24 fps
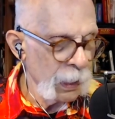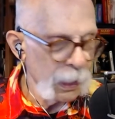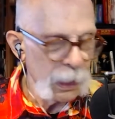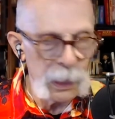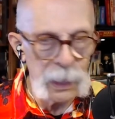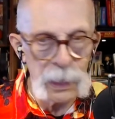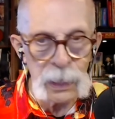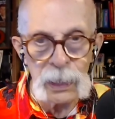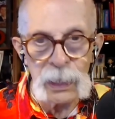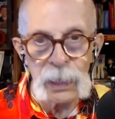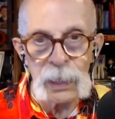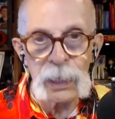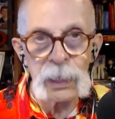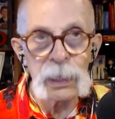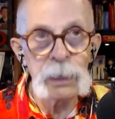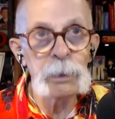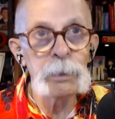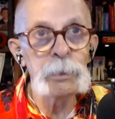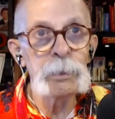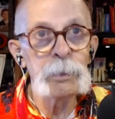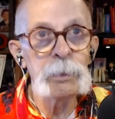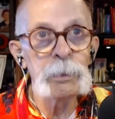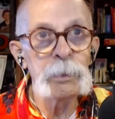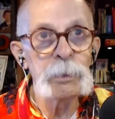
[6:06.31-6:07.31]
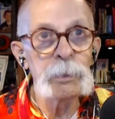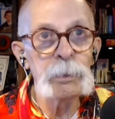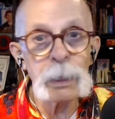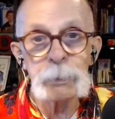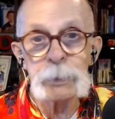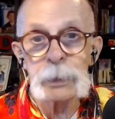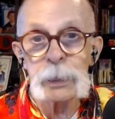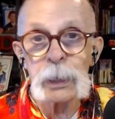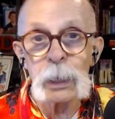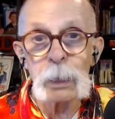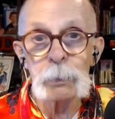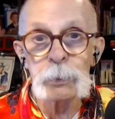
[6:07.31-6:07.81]
and
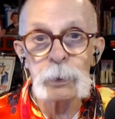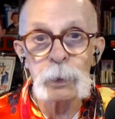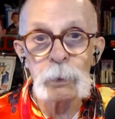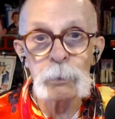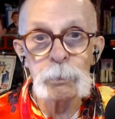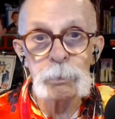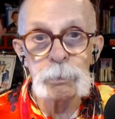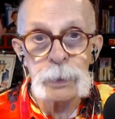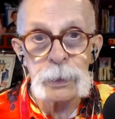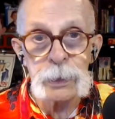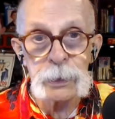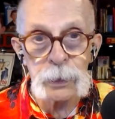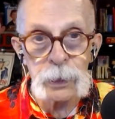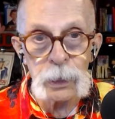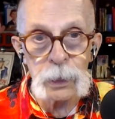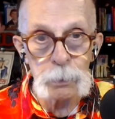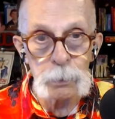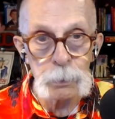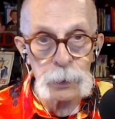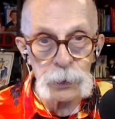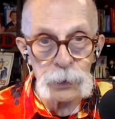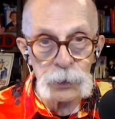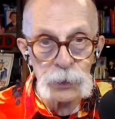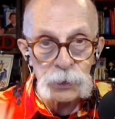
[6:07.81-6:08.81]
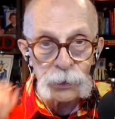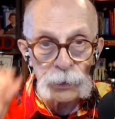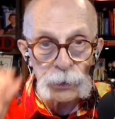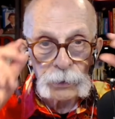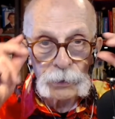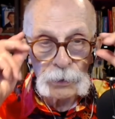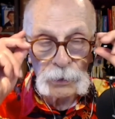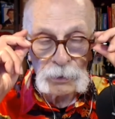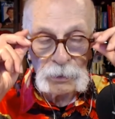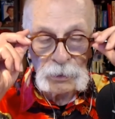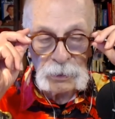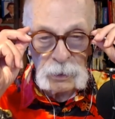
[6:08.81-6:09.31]
probably a couple of beer
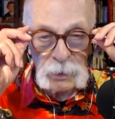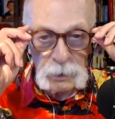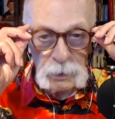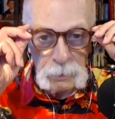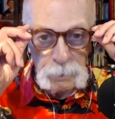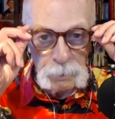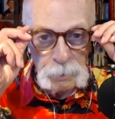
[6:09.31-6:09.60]
commercials,